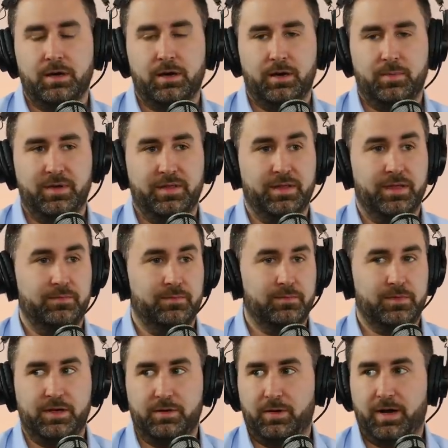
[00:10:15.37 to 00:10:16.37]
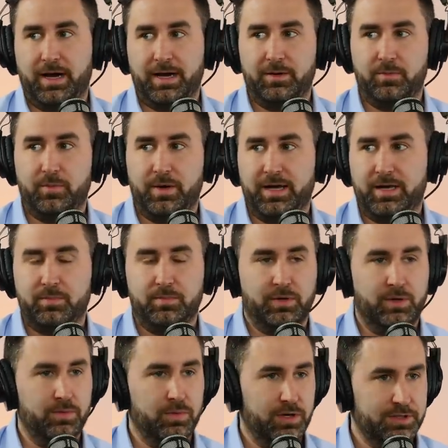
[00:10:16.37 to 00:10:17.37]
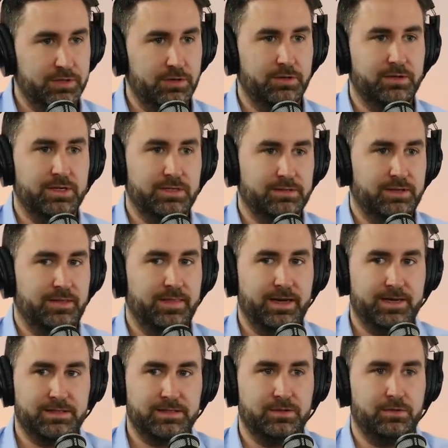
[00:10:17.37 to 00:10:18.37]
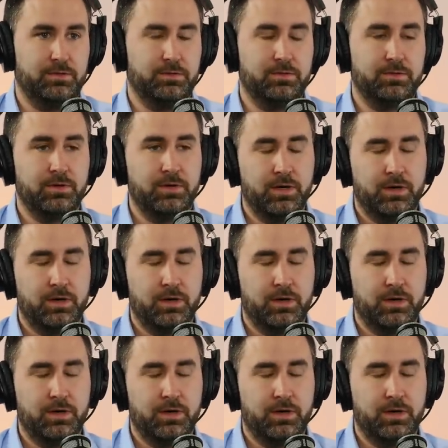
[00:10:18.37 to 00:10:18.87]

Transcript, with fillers: um, and then, you know, height, weight, weight blood pressure, things blood like that. Pressure, so, yeah.